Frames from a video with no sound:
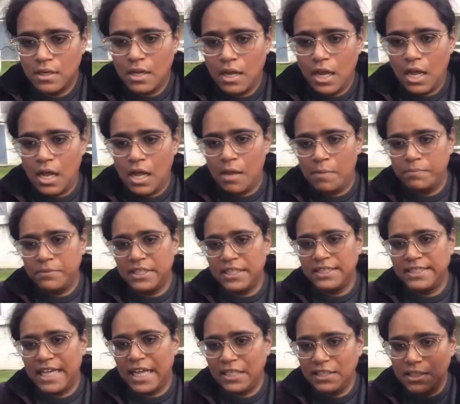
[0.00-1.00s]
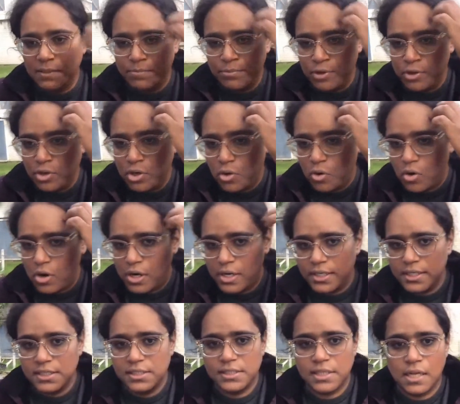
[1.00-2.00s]
um, the delta per cord
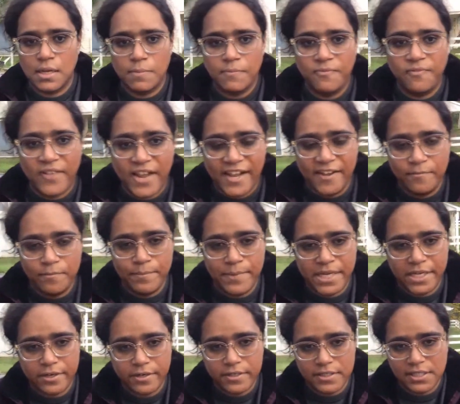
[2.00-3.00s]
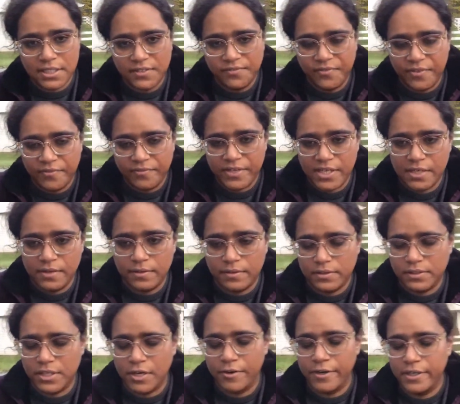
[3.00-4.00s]
is um, 5 meters, It's 15,
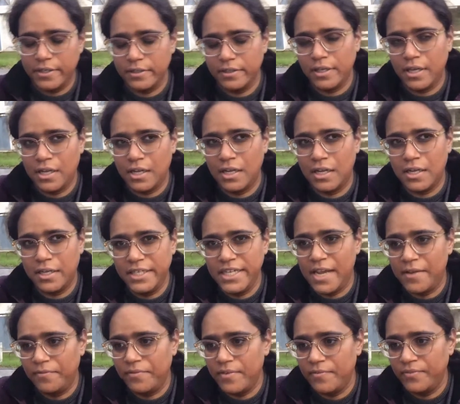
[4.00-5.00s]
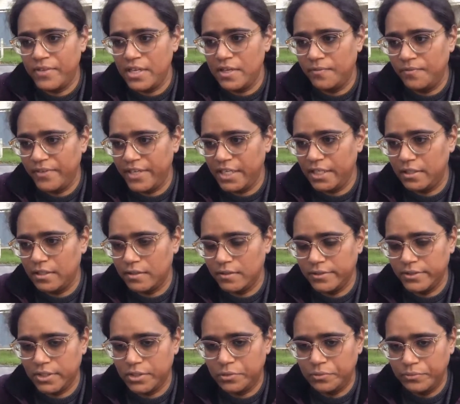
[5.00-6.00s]
sorry, uh, yeah, 15 feet or
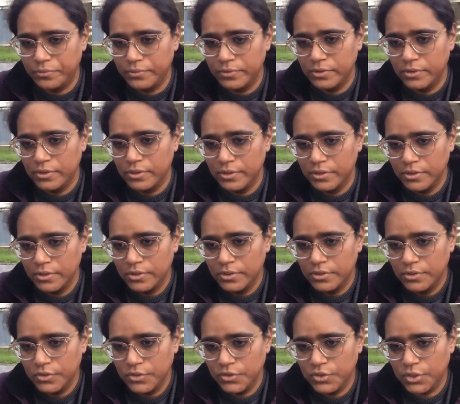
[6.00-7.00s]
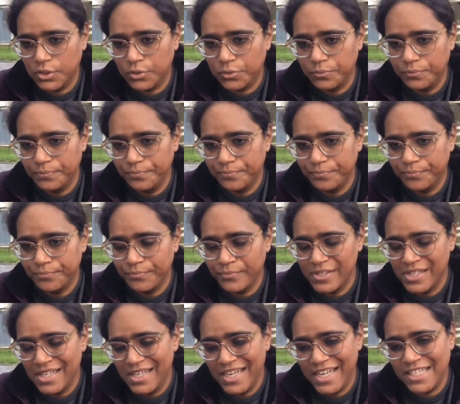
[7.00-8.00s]
so.
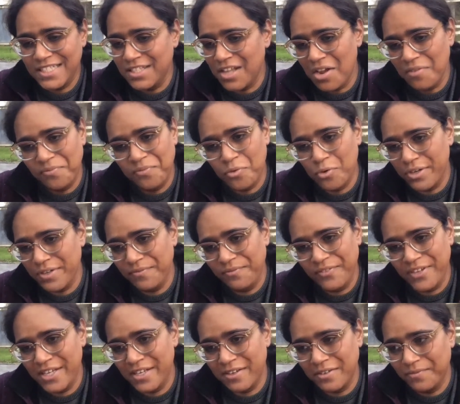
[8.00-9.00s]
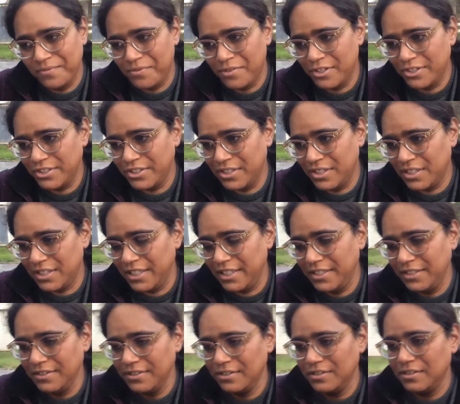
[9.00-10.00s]
So, it's not 40 feet, unfortunately,
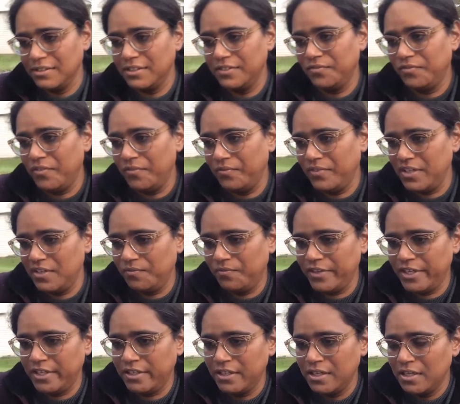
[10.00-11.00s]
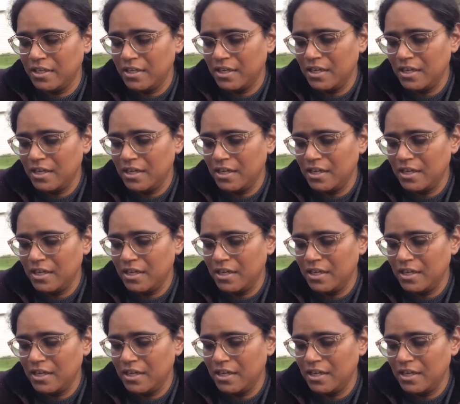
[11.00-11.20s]
it's 15 feet.